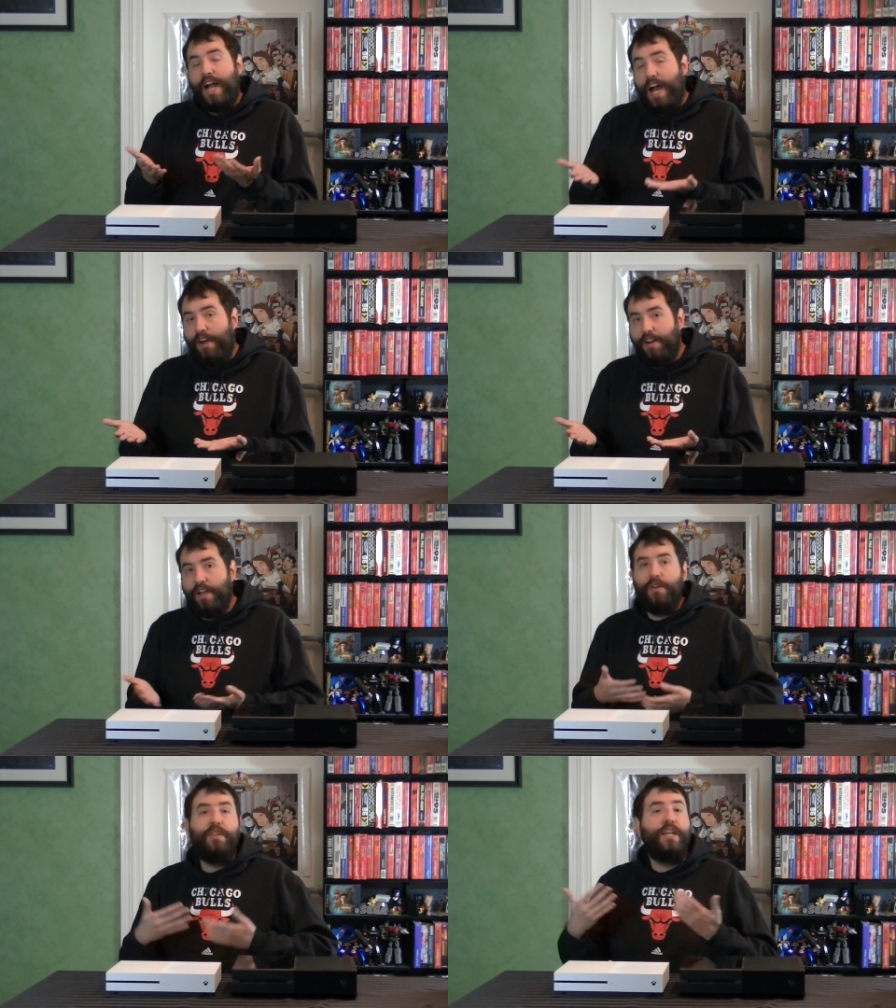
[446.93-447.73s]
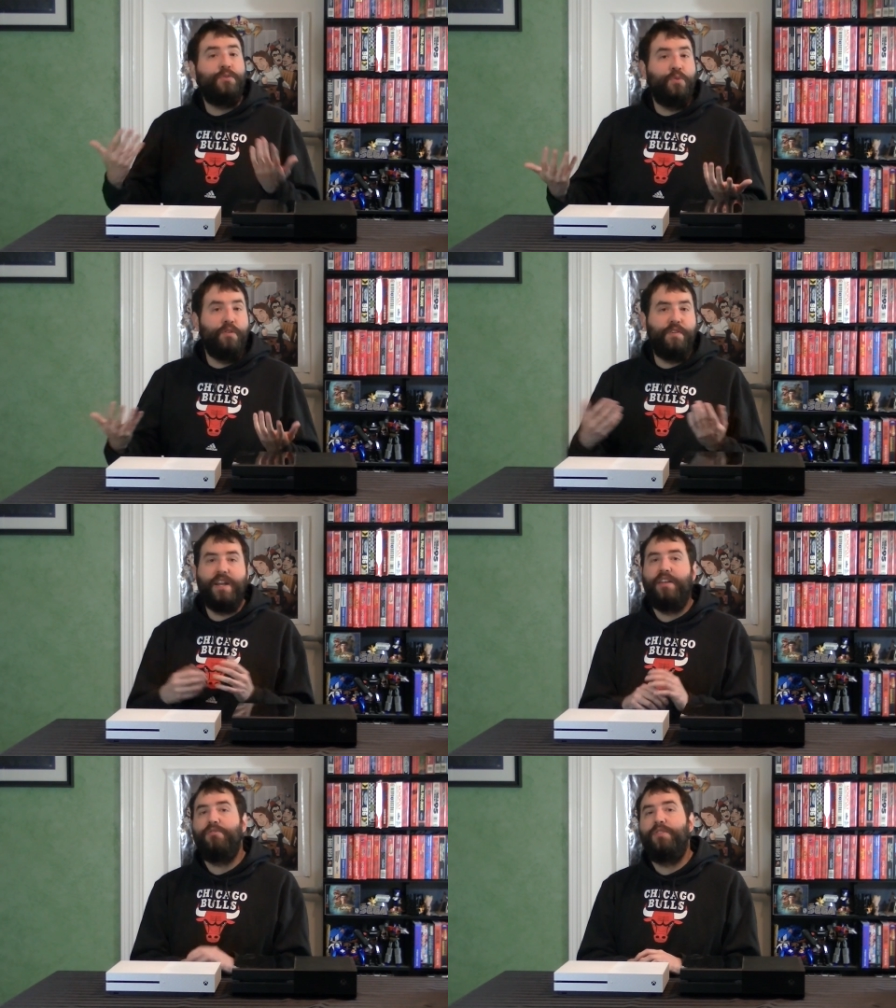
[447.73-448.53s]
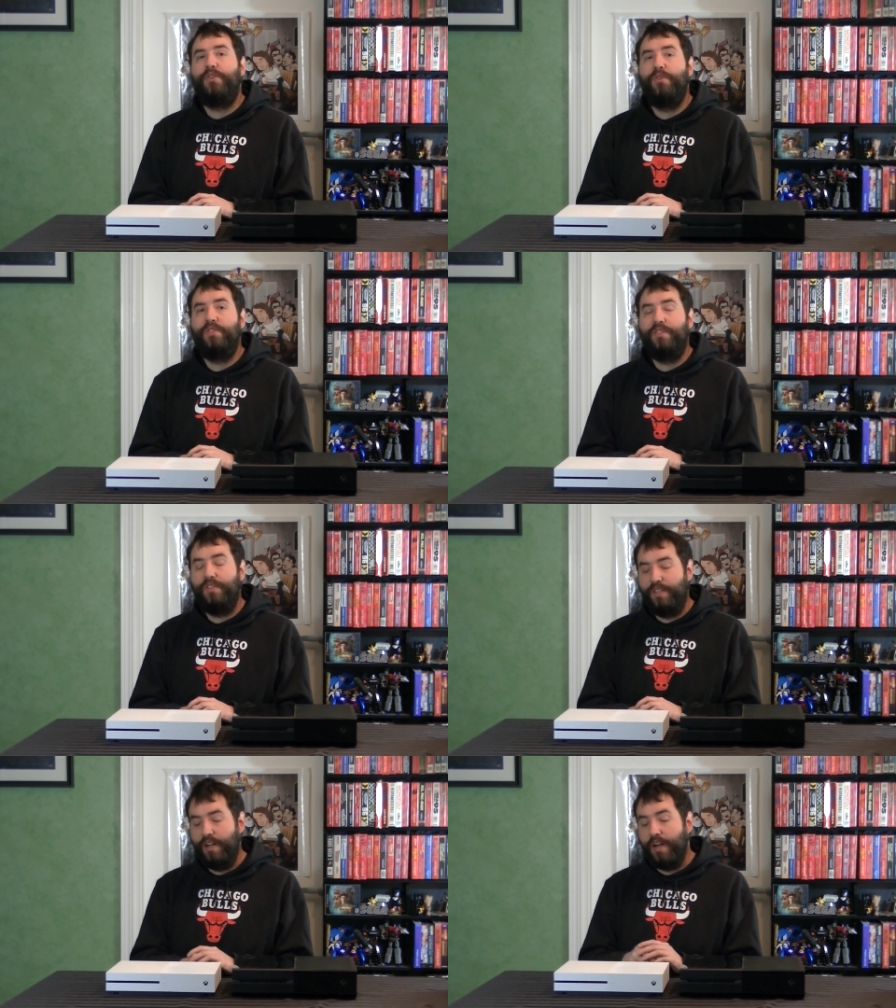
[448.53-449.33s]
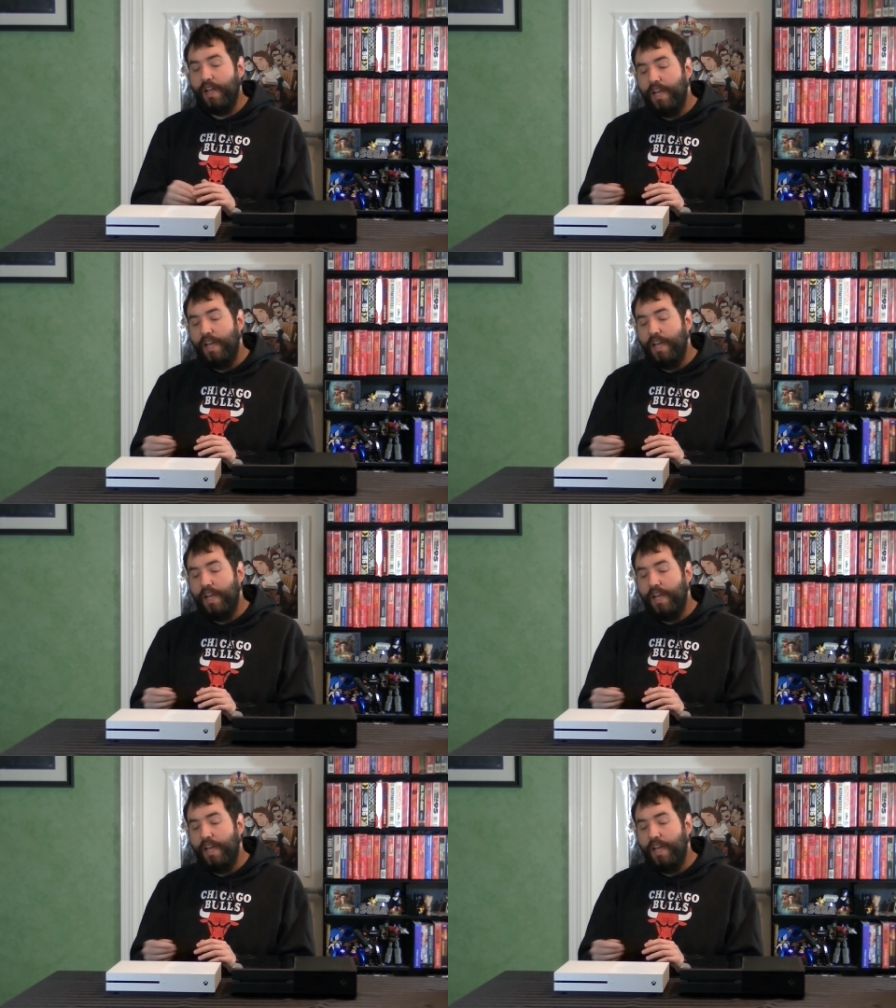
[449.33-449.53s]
I don't know. That's what we'll find out throughout the course of this year.